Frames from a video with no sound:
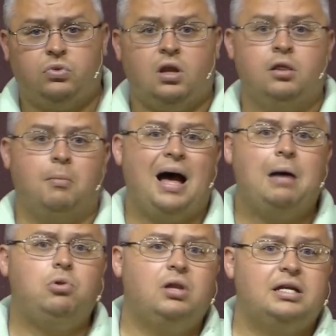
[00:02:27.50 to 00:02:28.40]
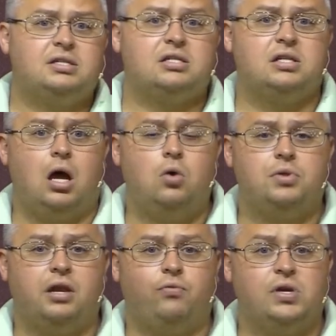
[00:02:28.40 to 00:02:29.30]
The Bible lets us know
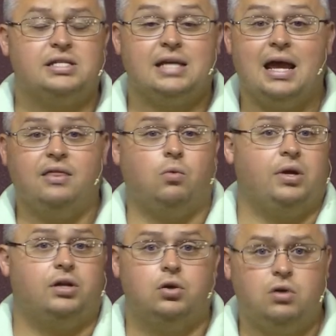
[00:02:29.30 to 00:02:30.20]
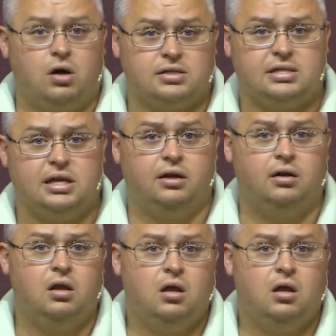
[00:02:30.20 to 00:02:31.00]
that if we say that we do not sin,